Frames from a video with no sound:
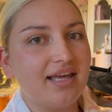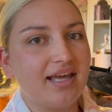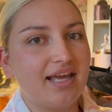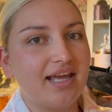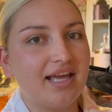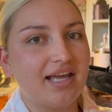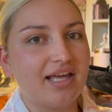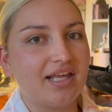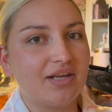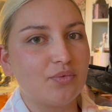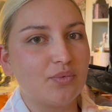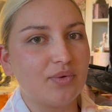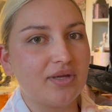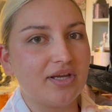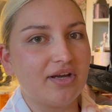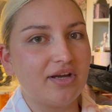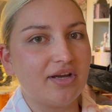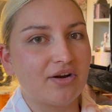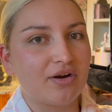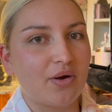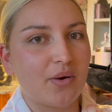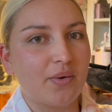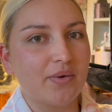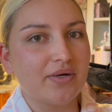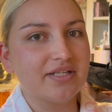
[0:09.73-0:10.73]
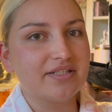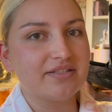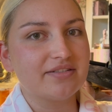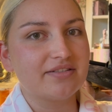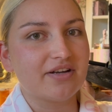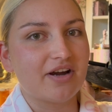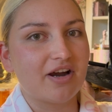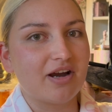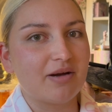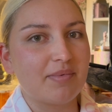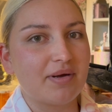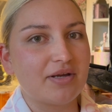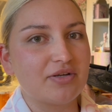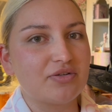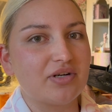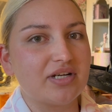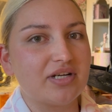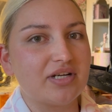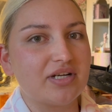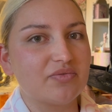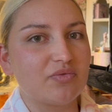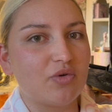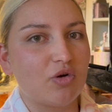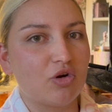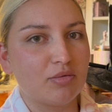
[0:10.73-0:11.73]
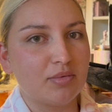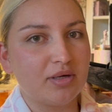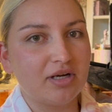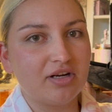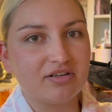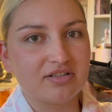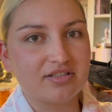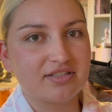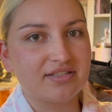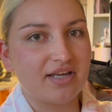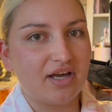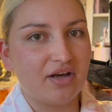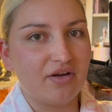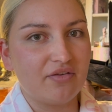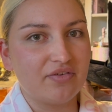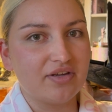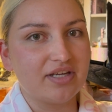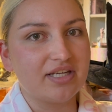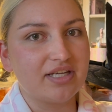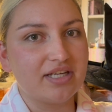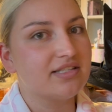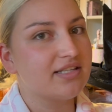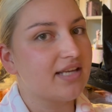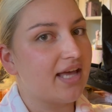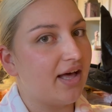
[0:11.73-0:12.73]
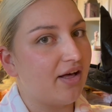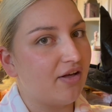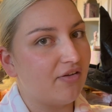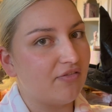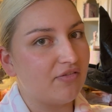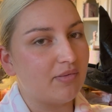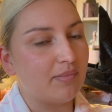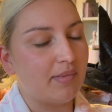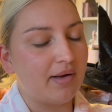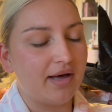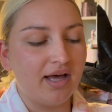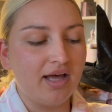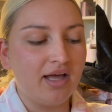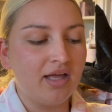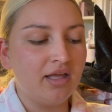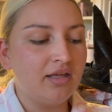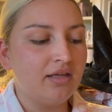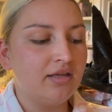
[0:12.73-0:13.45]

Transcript: and we are going to start by transforming ourselves into Elphaba.